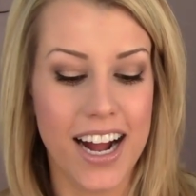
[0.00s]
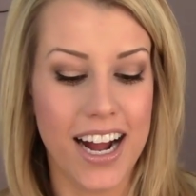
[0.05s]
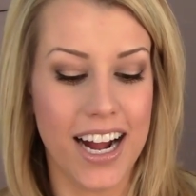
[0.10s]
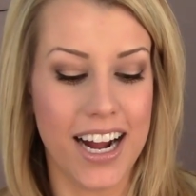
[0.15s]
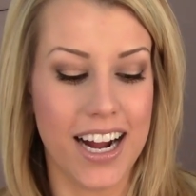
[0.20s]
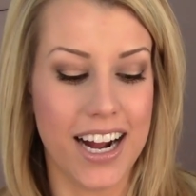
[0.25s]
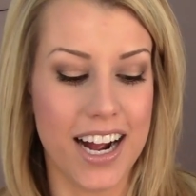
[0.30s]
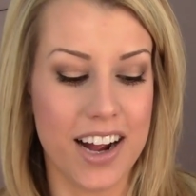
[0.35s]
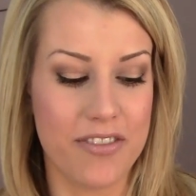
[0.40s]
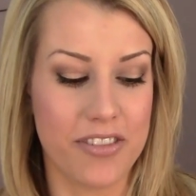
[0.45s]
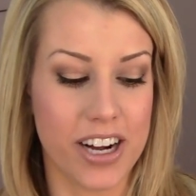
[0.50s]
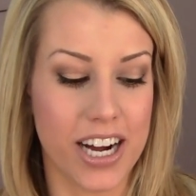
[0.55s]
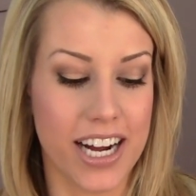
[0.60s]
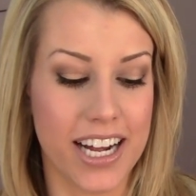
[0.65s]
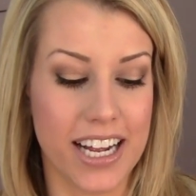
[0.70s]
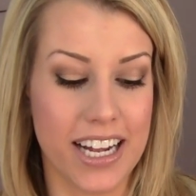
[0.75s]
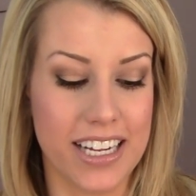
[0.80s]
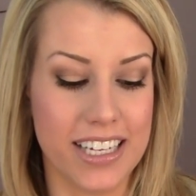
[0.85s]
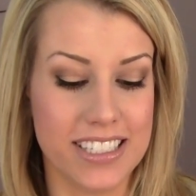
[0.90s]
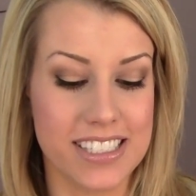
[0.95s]
Uh, I've
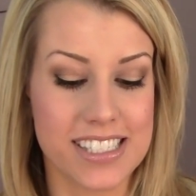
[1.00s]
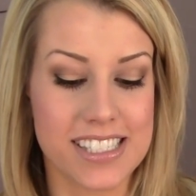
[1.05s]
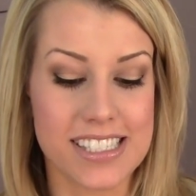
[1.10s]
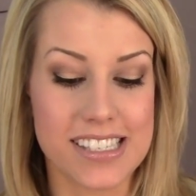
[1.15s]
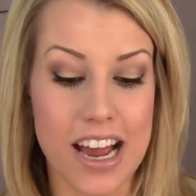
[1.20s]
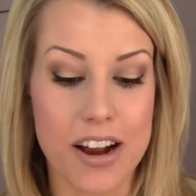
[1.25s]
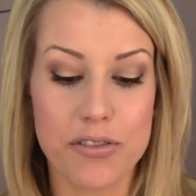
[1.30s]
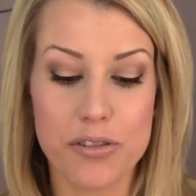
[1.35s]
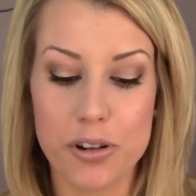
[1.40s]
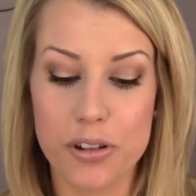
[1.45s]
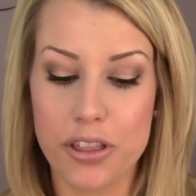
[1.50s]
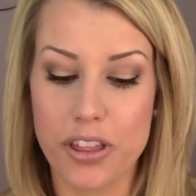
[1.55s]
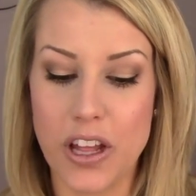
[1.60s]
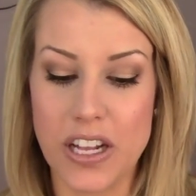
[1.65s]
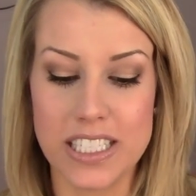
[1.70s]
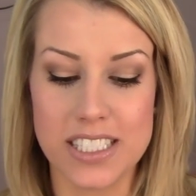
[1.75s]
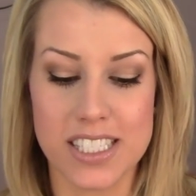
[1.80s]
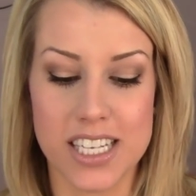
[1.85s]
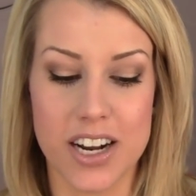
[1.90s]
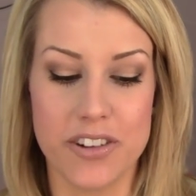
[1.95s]
got several
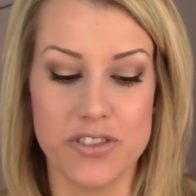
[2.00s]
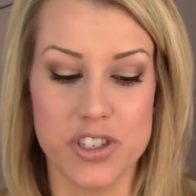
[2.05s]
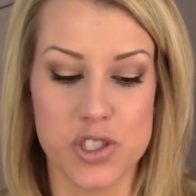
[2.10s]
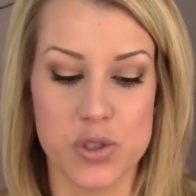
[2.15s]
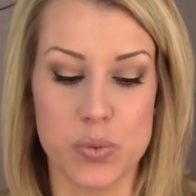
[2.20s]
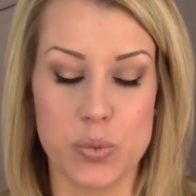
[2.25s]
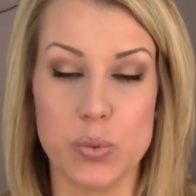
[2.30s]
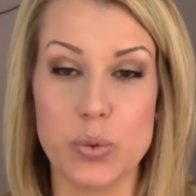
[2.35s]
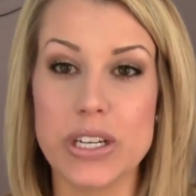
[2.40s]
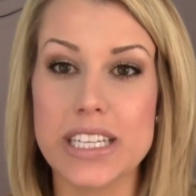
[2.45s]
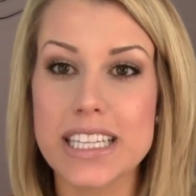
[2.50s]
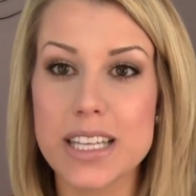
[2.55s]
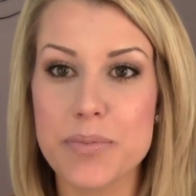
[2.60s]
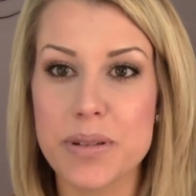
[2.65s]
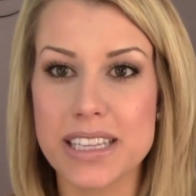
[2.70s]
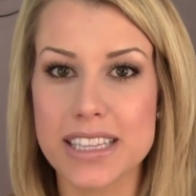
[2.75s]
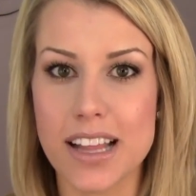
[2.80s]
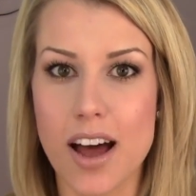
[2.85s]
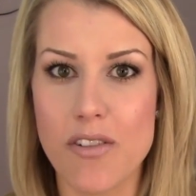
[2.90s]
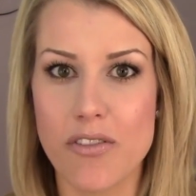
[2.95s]
things that I've just really
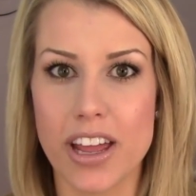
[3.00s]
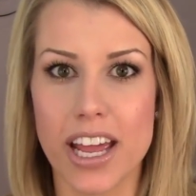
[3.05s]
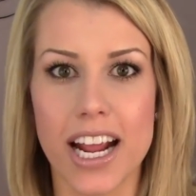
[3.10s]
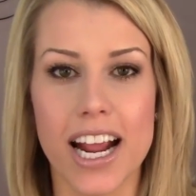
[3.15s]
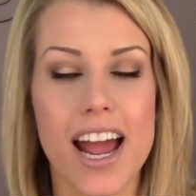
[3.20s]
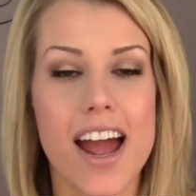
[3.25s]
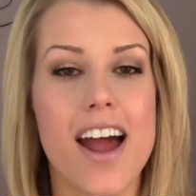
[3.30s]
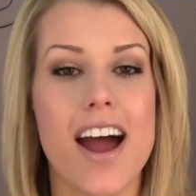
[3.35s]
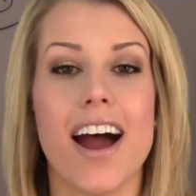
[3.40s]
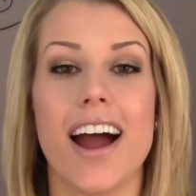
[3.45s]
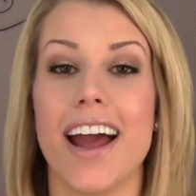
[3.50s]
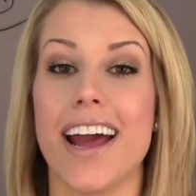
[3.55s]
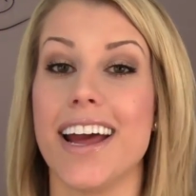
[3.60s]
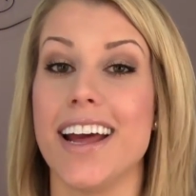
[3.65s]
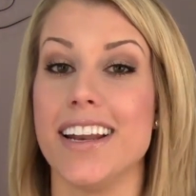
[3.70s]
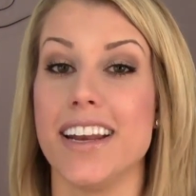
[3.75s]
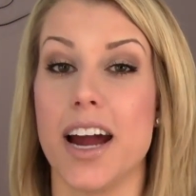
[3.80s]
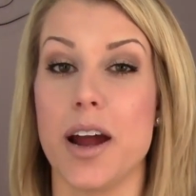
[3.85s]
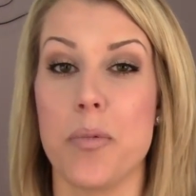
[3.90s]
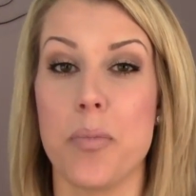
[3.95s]
been loving,
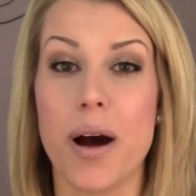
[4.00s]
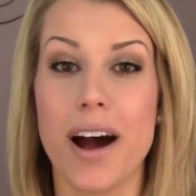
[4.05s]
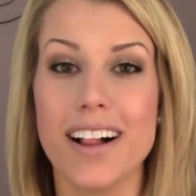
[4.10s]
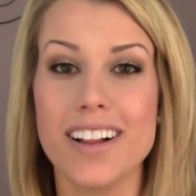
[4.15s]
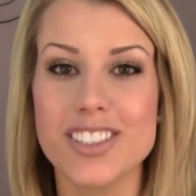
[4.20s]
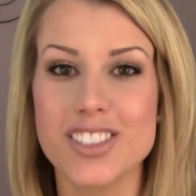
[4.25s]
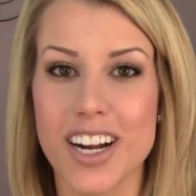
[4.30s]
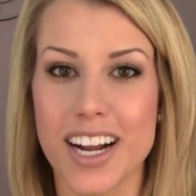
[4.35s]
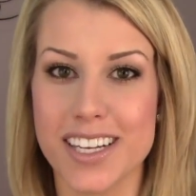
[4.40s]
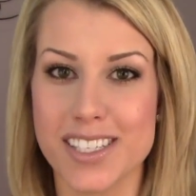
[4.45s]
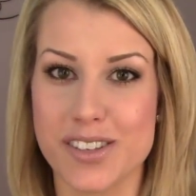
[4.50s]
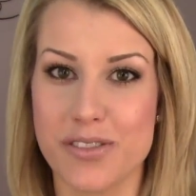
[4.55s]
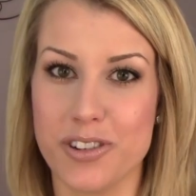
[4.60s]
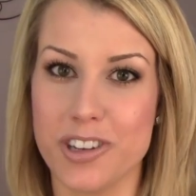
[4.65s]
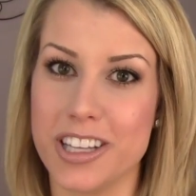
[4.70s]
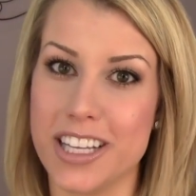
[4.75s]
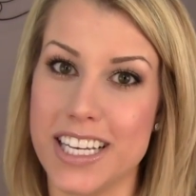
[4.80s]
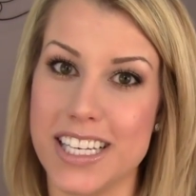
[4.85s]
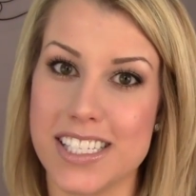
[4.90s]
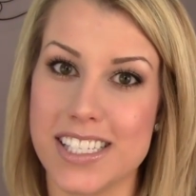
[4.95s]
and I apologize
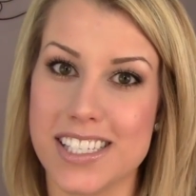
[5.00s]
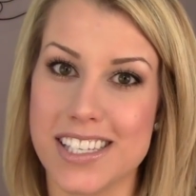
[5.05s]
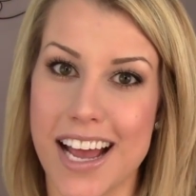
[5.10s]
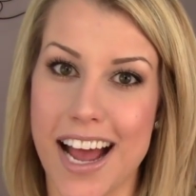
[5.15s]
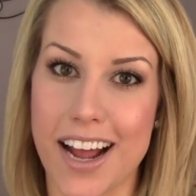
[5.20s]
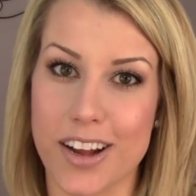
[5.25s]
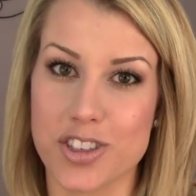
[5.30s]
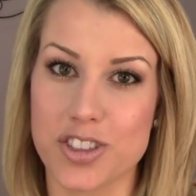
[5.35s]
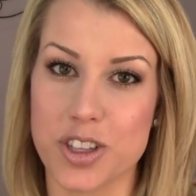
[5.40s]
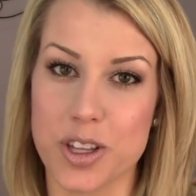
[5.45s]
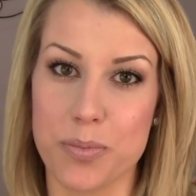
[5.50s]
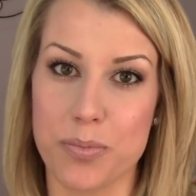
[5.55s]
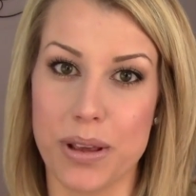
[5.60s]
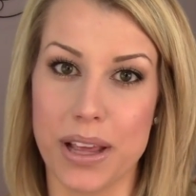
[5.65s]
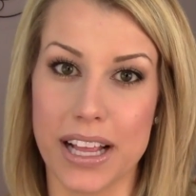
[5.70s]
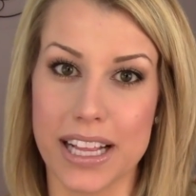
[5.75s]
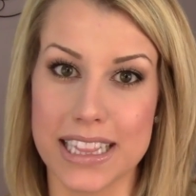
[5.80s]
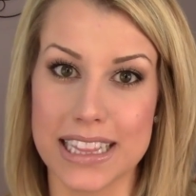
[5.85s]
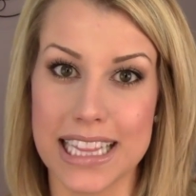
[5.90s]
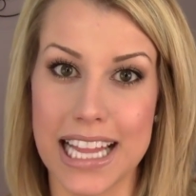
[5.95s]
for this actually
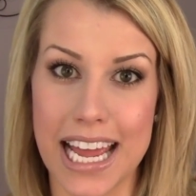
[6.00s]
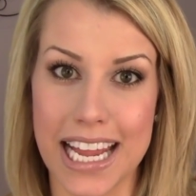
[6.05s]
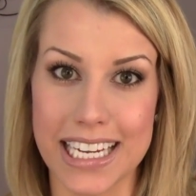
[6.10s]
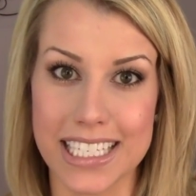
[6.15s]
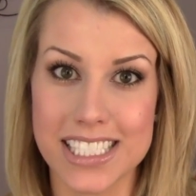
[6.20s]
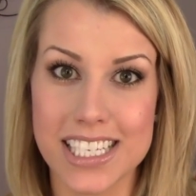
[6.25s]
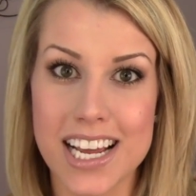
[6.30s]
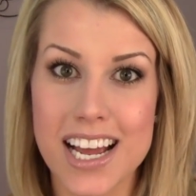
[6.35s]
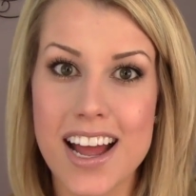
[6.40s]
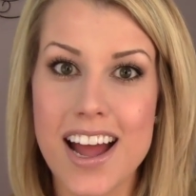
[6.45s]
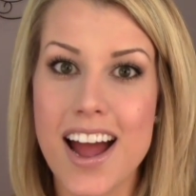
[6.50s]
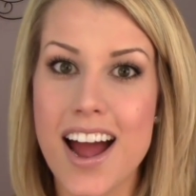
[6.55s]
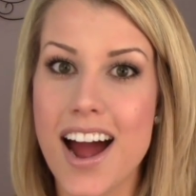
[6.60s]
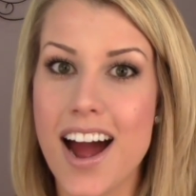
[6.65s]
being late.